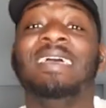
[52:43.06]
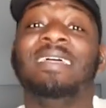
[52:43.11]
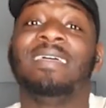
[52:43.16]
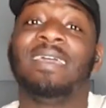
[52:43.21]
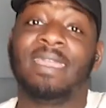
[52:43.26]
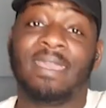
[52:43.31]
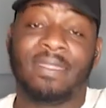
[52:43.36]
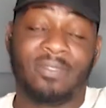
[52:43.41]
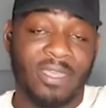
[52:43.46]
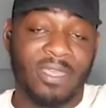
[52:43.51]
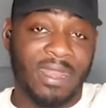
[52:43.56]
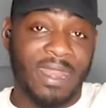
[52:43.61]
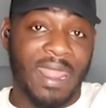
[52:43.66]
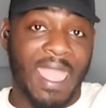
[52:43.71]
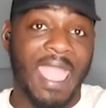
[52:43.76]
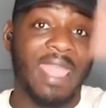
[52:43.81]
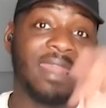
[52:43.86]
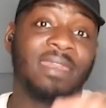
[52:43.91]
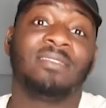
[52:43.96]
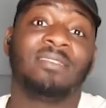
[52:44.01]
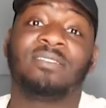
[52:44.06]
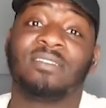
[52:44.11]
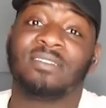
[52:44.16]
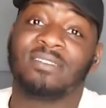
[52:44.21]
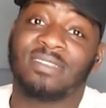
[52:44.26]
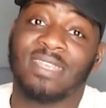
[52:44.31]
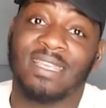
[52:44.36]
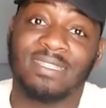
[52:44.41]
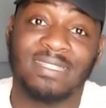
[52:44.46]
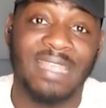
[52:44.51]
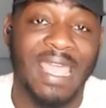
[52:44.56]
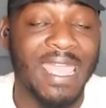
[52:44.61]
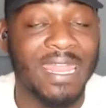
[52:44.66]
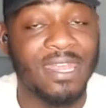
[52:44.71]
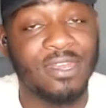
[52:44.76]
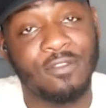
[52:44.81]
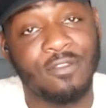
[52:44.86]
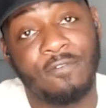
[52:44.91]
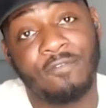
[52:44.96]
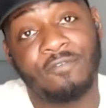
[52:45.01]
It then ends and says,
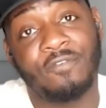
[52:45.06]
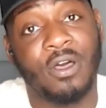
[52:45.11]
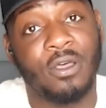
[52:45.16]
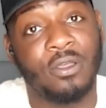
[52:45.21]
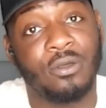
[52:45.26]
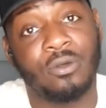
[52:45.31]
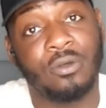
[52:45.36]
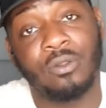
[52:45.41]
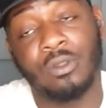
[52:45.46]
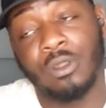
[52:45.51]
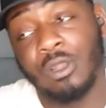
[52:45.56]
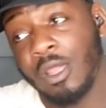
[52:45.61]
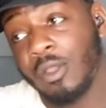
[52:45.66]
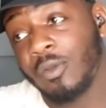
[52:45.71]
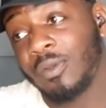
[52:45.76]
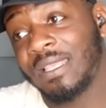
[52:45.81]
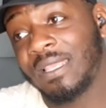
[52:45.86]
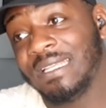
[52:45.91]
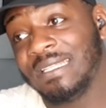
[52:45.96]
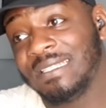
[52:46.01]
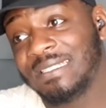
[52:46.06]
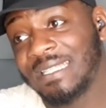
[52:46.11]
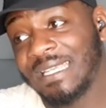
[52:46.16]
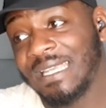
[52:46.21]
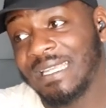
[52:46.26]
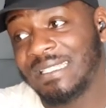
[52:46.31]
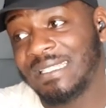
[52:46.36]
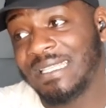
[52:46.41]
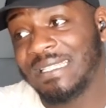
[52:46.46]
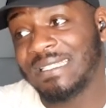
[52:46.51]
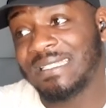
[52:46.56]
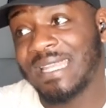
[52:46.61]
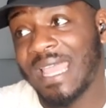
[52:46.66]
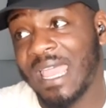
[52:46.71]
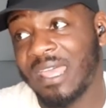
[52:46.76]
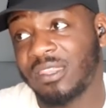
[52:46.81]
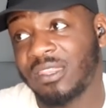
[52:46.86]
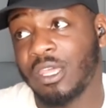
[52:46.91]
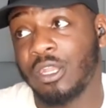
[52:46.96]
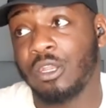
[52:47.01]
end of file. Loki sees his
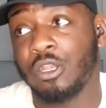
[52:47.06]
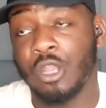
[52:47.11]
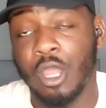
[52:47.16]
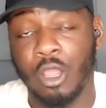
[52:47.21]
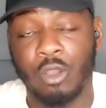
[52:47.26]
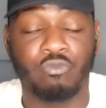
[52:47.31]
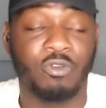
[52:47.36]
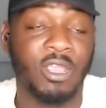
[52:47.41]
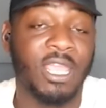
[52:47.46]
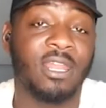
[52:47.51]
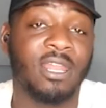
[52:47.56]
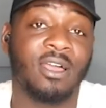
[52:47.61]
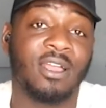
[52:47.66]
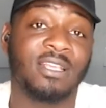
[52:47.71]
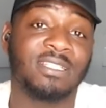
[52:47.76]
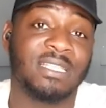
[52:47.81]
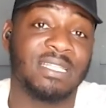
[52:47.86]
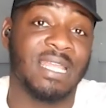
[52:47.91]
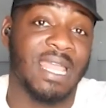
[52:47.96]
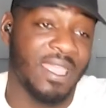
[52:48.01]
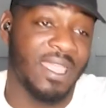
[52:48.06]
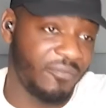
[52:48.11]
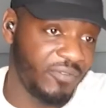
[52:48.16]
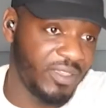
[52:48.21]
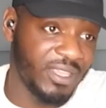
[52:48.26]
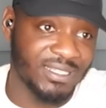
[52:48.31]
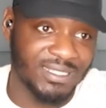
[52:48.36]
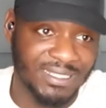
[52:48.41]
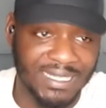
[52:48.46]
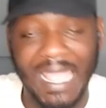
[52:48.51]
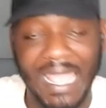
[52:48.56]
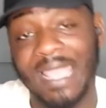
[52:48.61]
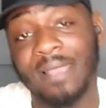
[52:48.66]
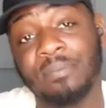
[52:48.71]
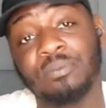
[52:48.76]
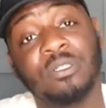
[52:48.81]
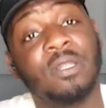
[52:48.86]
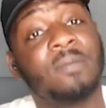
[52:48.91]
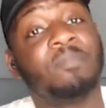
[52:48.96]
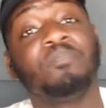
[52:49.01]
death and realizes that if he
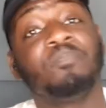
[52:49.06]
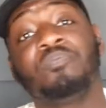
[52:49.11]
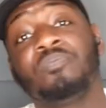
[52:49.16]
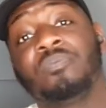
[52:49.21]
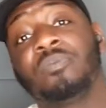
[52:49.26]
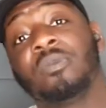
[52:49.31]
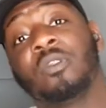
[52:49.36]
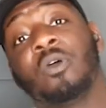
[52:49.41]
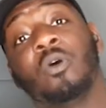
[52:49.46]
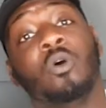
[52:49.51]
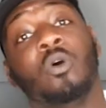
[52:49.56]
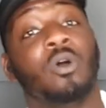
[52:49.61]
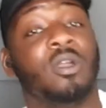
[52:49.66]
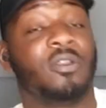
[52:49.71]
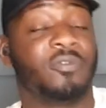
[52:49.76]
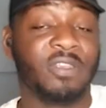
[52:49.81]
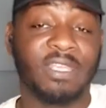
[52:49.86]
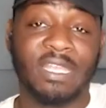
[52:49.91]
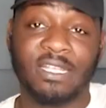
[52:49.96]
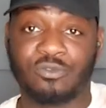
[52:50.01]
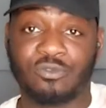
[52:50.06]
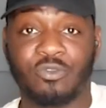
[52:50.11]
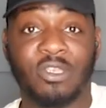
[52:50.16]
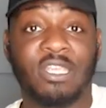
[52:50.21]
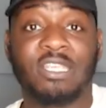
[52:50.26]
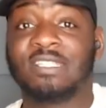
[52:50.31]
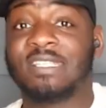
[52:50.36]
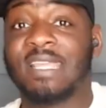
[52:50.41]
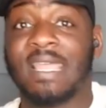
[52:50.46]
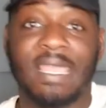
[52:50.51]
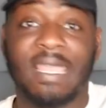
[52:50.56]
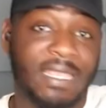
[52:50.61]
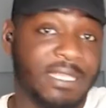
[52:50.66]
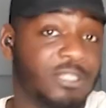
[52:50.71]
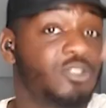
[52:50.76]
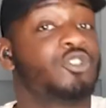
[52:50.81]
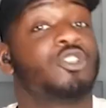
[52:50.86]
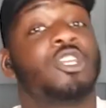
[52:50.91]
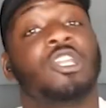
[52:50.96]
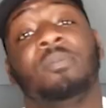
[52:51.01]
escapes or if he gets reset, it's
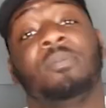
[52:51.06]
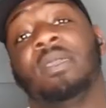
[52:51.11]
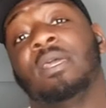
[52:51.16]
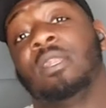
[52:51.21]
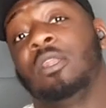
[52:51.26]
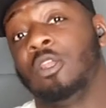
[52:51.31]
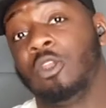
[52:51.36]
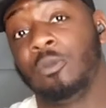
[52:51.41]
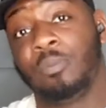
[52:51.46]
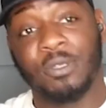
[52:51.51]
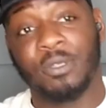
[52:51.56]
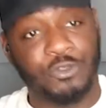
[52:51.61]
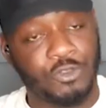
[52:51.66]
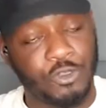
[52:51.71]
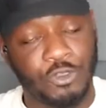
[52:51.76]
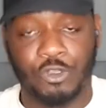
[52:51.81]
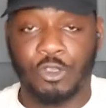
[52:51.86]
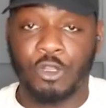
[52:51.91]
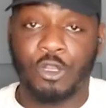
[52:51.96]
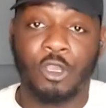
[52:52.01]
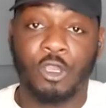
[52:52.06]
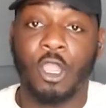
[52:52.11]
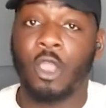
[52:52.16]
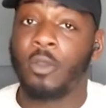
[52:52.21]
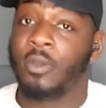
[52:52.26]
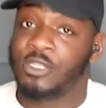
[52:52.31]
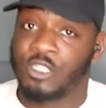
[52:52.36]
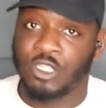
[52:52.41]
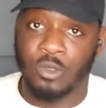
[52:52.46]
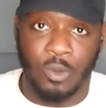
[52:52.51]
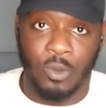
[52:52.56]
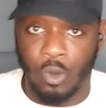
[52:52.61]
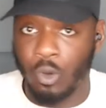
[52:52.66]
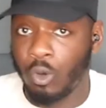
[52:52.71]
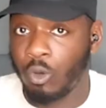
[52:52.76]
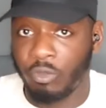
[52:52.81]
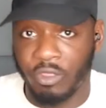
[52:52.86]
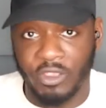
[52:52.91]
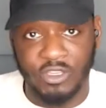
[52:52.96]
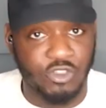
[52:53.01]
just going to be a loop. He's just going to go. He's doing
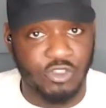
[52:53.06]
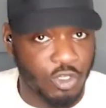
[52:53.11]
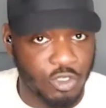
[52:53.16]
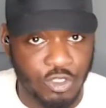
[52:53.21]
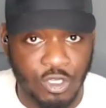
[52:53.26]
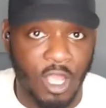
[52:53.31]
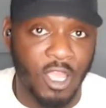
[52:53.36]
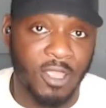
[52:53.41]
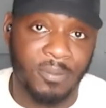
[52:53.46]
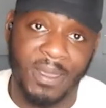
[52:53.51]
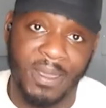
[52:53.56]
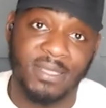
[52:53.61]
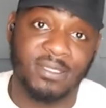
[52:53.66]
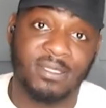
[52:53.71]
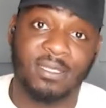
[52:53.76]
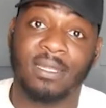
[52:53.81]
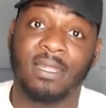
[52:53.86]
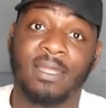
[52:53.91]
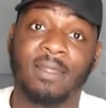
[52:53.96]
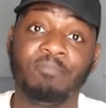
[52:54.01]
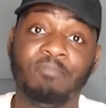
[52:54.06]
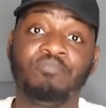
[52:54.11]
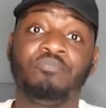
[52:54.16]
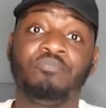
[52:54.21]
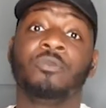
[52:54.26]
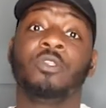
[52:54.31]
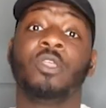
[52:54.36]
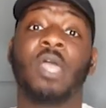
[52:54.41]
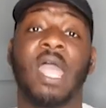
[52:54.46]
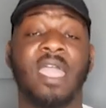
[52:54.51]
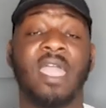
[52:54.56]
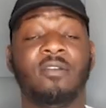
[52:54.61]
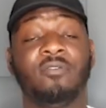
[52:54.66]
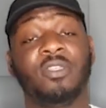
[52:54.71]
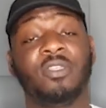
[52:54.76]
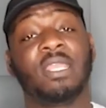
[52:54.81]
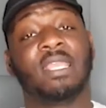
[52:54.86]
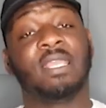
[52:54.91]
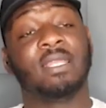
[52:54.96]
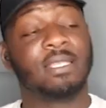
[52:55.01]
all this to die, basically.
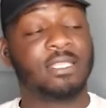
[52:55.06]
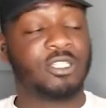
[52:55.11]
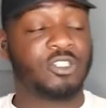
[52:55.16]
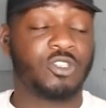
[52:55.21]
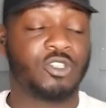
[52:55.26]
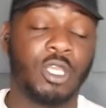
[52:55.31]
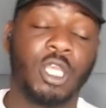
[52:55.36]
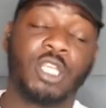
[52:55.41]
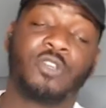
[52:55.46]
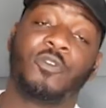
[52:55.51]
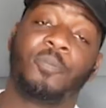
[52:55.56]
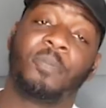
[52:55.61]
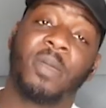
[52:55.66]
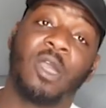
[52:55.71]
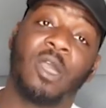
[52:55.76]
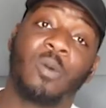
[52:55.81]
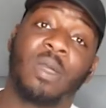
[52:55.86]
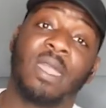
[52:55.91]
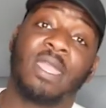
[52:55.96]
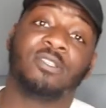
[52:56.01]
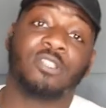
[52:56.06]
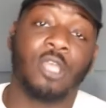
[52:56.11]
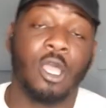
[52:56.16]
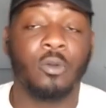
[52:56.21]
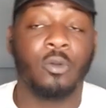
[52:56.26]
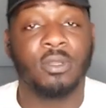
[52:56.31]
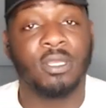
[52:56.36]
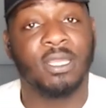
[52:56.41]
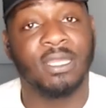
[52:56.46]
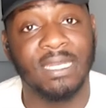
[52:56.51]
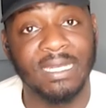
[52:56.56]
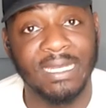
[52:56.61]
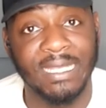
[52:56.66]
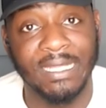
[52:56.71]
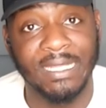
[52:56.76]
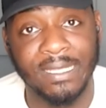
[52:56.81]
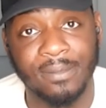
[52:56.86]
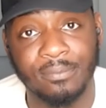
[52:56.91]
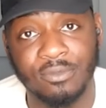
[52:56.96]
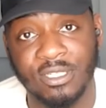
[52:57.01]
Everything, his search for power is only going to
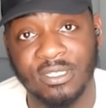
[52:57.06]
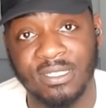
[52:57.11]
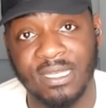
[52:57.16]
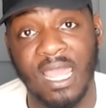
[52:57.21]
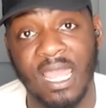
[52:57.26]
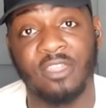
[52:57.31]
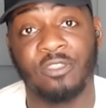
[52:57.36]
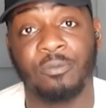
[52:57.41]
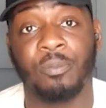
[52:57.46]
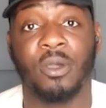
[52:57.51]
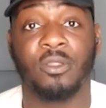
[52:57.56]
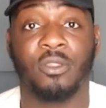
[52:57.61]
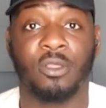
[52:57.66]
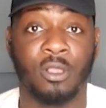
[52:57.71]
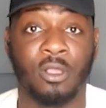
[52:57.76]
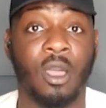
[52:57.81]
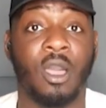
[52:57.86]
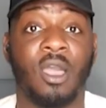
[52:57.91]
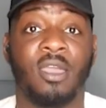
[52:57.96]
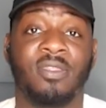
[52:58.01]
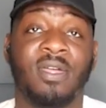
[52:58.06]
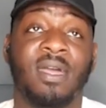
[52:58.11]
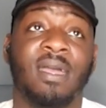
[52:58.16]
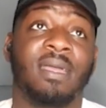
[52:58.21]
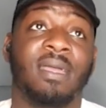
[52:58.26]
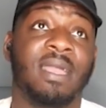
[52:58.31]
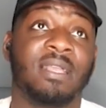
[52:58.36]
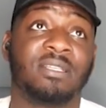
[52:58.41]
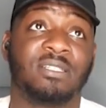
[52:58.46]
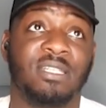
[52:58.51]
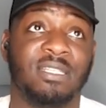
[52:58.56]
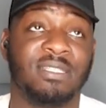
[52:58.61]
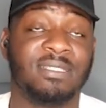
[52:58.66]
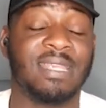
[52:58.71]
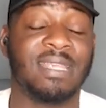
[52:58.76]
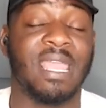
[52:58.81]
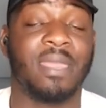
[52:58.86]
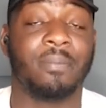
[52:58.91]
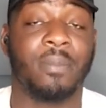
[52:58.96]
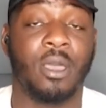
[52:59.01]
lead him to death by the guy that actually
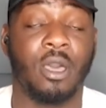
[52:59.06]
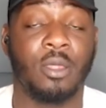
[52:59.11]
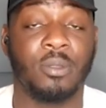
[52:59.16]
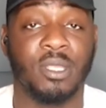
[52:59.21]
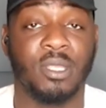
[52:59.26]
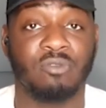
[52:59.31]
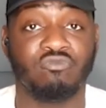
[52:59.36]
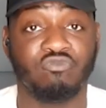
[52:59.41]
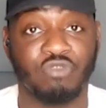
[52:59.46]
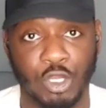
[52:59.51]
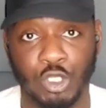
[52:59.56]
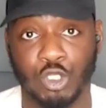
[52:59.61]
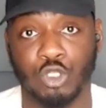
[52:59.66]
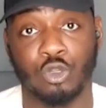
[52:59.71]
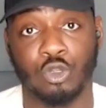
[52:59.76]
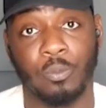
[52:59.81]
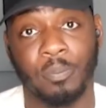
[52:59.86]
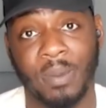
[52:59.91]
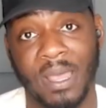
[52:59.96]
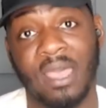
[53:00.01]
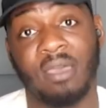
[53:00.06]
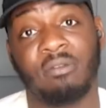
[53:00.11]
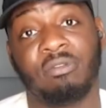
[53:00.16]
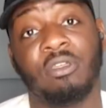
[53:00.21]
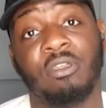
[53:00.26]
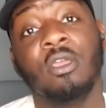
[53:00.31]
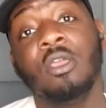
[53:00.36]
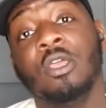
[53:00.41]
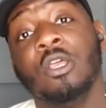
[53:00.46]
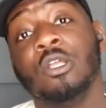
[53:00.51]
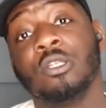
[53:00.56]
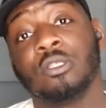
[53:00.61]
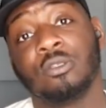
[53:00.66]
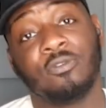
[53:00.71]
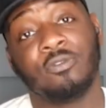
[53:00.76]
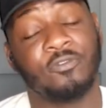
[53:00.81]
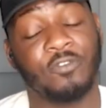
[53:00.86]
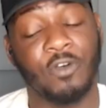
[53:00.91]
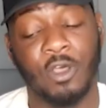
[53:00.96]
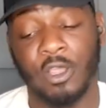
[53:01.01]
set him out on the original path to
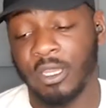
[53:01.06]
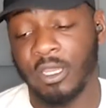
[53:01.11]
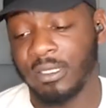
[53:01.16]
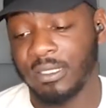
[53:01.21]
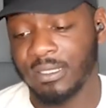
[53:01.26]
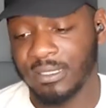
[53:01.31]
find